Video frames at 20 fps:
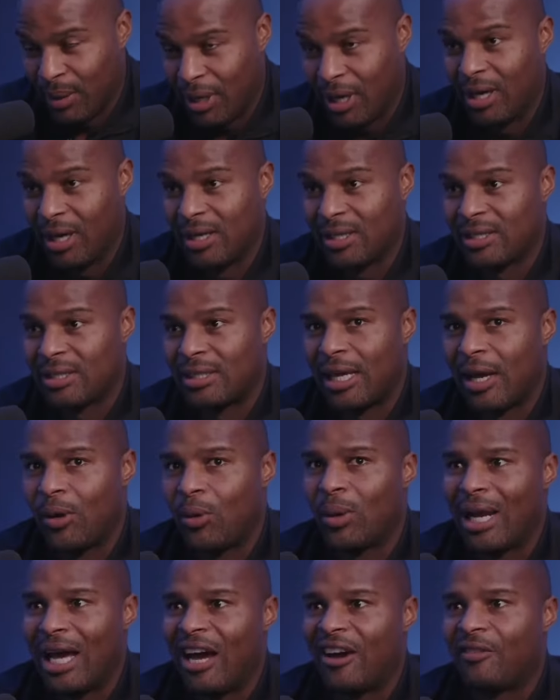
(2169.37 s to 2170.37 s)
Because they
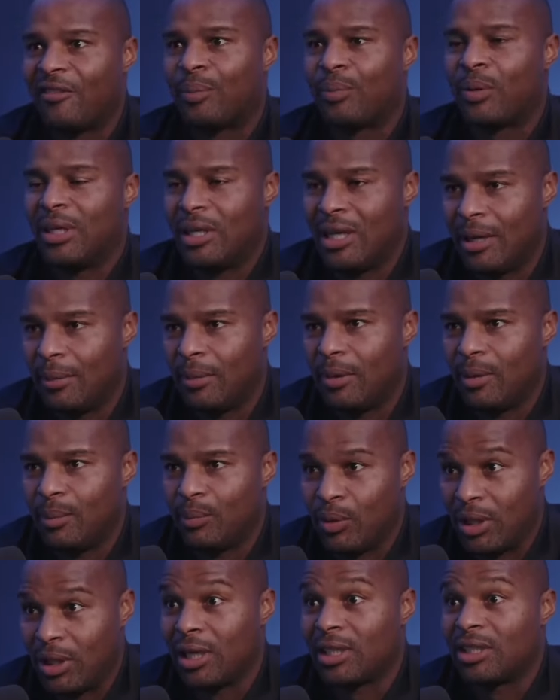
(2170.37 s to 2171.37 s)
would have
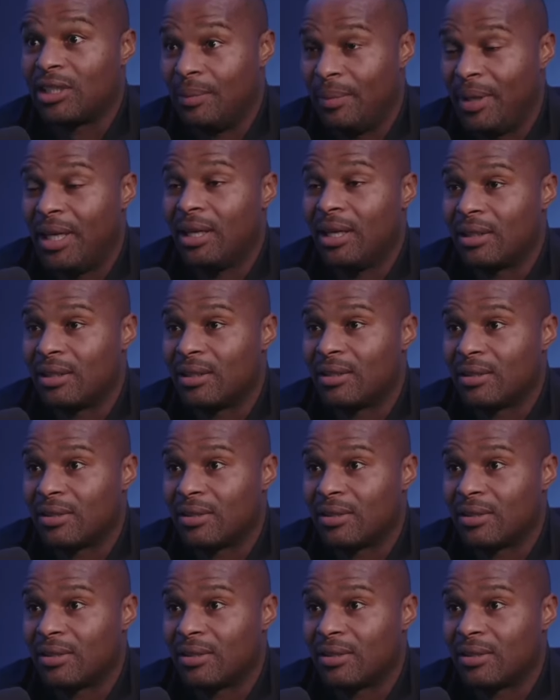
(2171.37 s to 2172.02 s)
production meetings.